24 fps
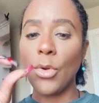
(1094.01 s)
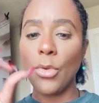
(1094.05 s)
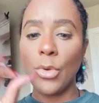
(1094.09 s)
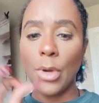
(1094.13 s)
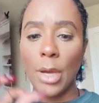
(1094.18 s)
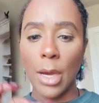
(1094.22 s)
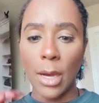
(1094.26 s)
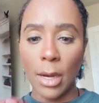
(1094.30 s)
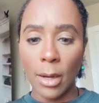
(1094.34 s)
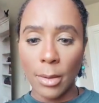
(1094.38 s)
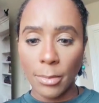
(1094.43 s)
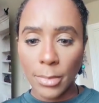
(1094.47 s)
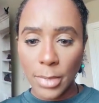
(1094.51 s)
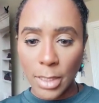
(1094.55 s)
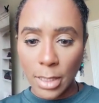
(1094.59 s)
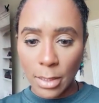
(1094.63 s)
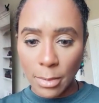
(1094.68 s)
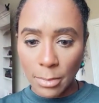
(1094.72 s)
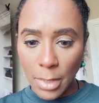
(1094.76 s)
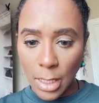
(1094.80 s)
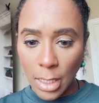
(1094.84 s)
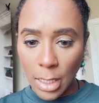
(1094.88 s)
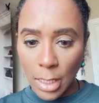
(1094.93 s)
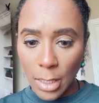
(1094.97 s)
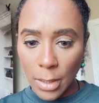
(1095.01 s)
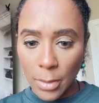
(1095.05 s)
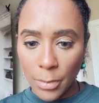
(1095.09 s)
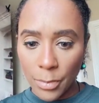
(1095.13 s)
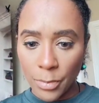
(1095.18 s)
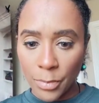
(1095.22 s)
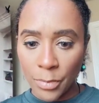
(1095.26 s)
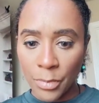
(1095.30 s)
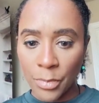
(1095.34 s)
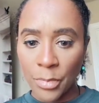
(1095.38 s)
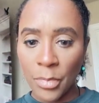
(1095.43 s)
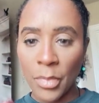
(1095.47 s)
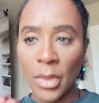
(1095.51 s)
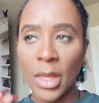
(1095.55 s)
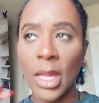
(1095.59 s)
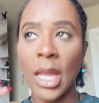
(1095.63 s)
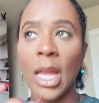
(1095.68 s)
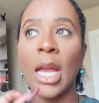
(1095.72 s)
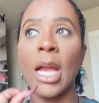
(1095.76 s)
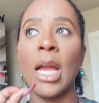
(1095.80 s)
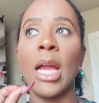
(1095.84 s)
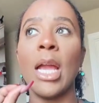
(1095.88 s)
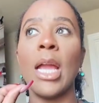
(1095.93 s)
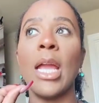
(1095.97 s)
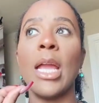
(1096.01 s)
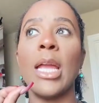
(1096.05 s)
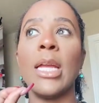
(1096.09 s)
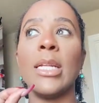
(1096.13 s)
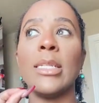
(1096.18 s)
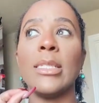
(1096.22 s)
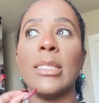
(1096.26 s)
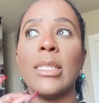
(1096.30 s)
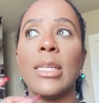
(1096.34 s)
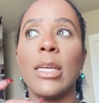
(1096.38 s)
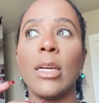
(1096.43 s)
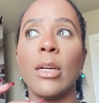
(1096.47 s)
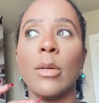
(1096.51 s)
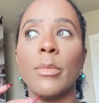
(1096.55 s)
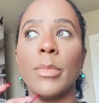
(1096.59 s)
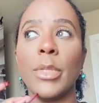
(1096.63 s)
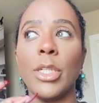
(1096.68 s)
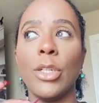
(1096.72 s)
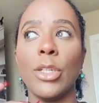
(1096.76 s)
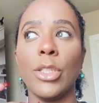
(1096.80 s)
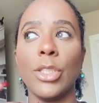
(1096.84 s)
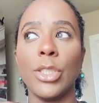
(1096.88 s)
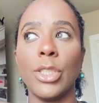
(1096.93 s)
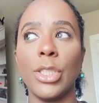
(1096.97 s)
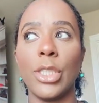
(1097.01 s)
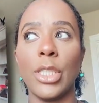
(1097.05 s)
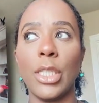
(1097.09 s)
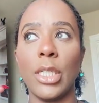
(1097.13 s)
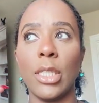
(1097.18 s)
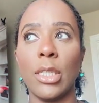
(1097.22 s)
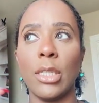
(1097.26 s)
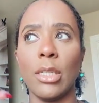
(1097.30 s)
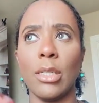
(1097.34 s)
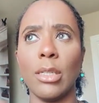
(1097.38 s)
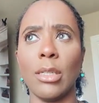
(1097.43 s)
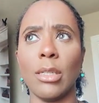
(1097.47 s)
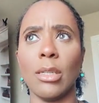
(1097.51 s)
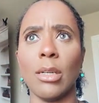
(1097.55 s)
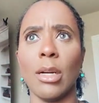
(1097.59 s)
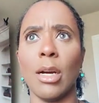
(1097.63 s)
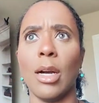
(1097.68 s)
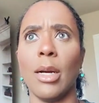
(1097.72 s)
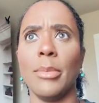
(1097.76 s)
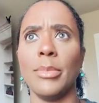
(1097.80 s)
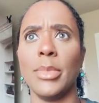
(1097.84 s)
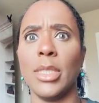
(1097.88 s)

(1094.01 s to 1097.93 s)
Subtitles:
you come to me and tell me you're cheating,